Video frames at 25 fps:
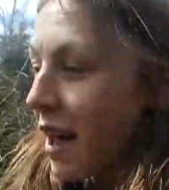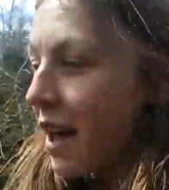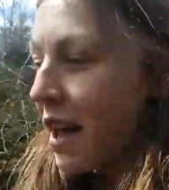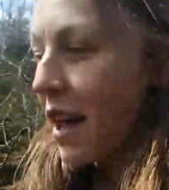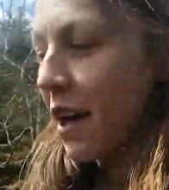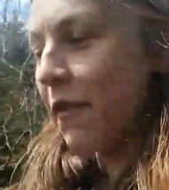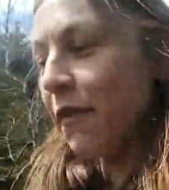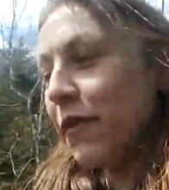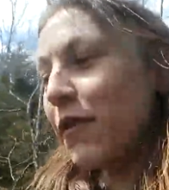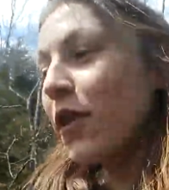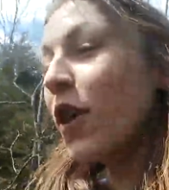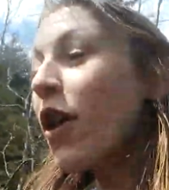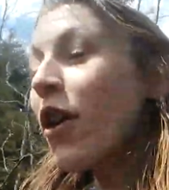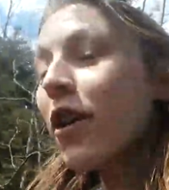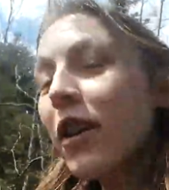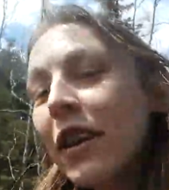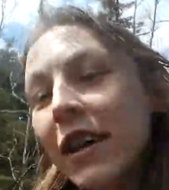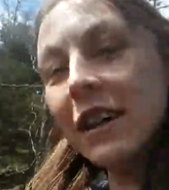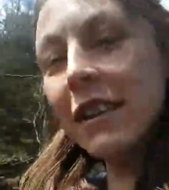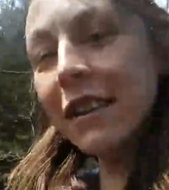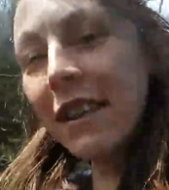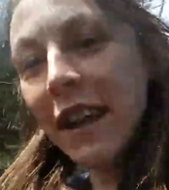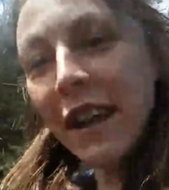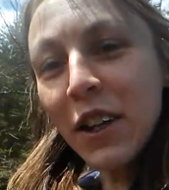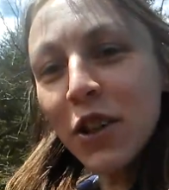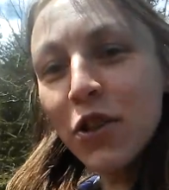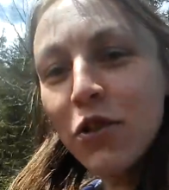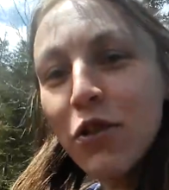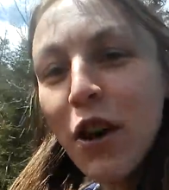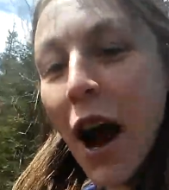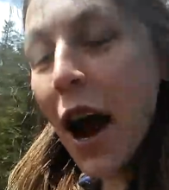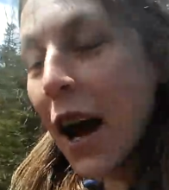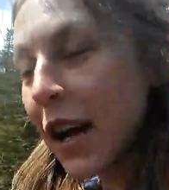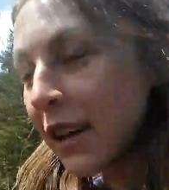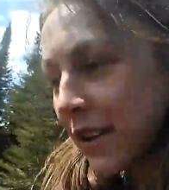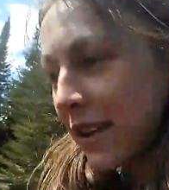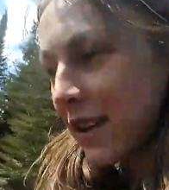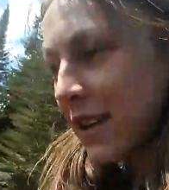If you're eating
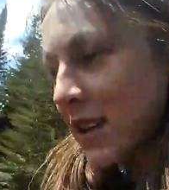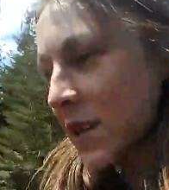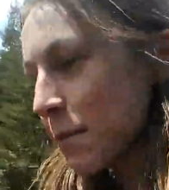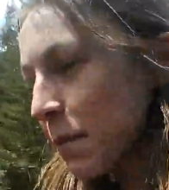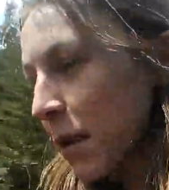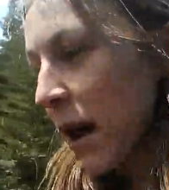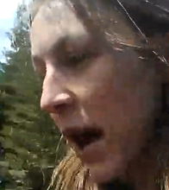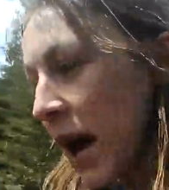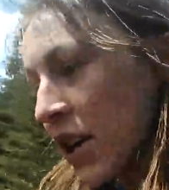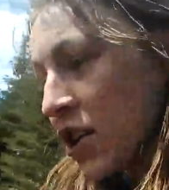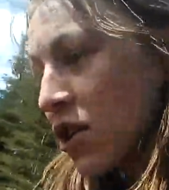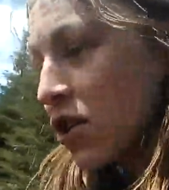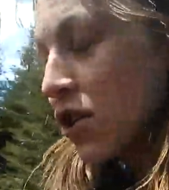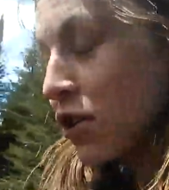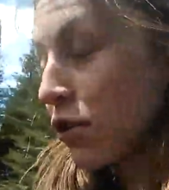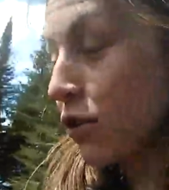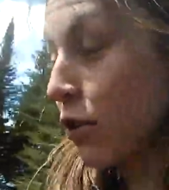Trident splash,